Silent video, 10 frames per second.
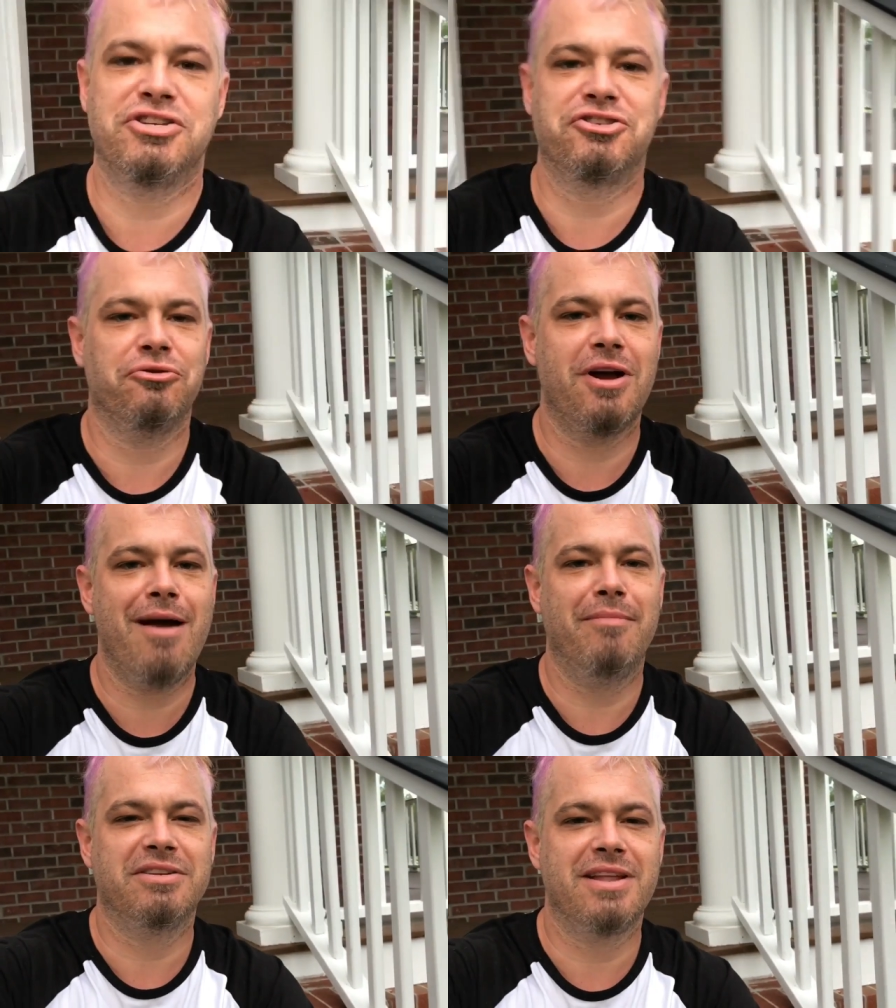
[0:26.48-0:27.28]
Mr.
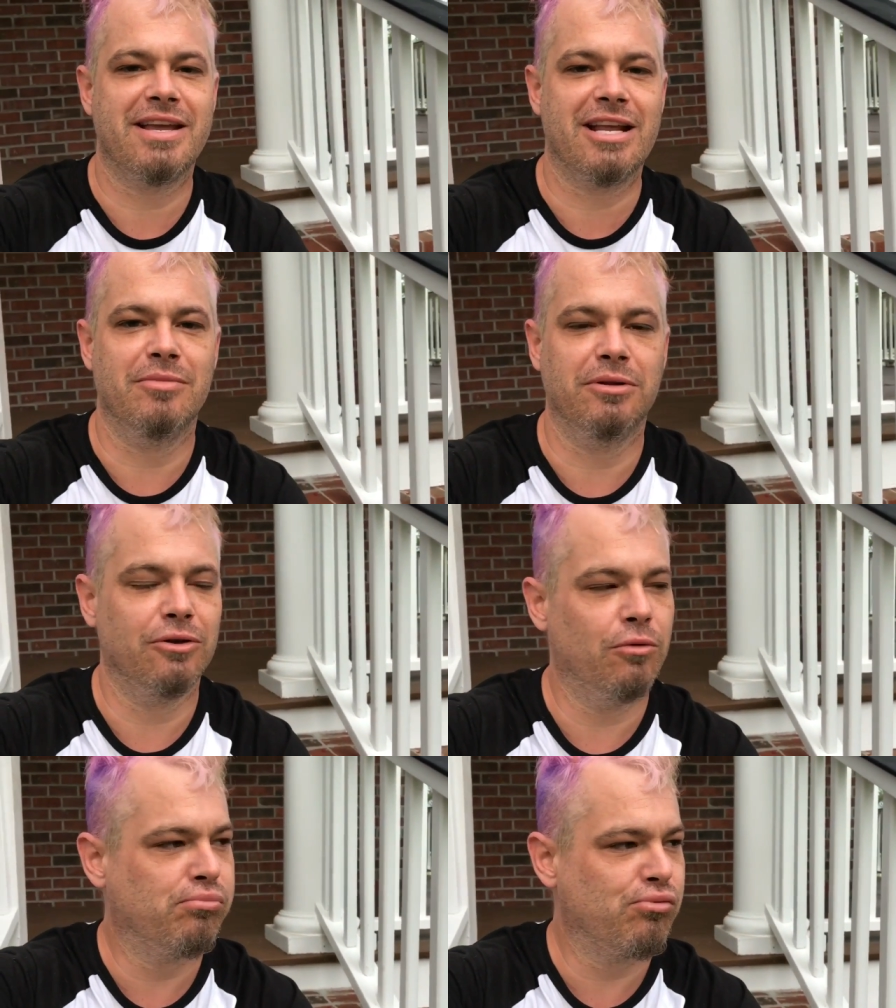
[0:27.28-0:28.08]
Rabbit's taking him
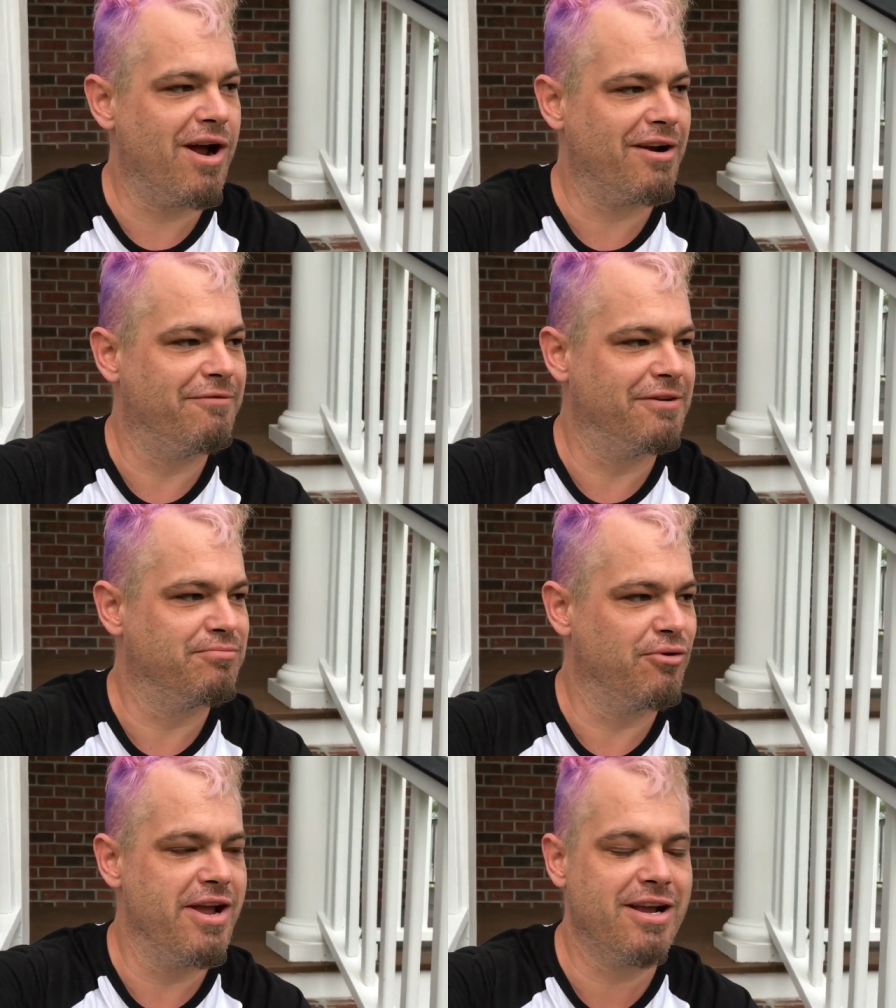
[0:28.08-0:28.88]
a little
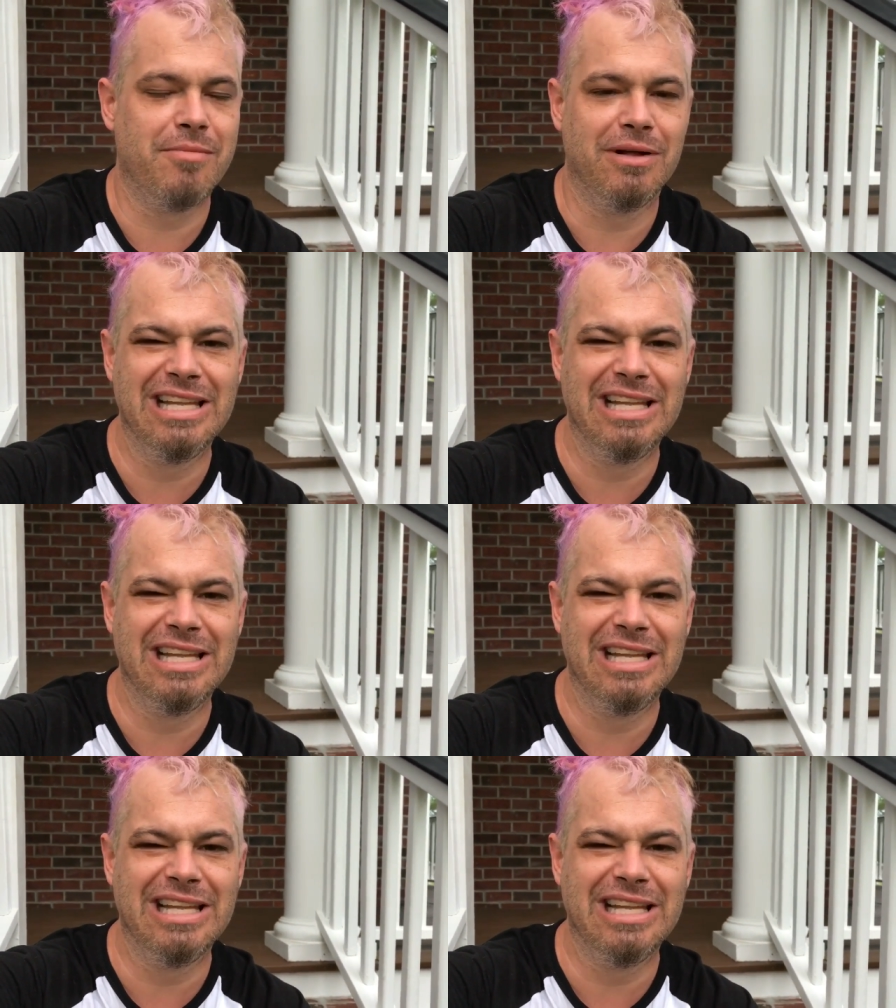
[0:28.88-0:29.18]
breakfast break.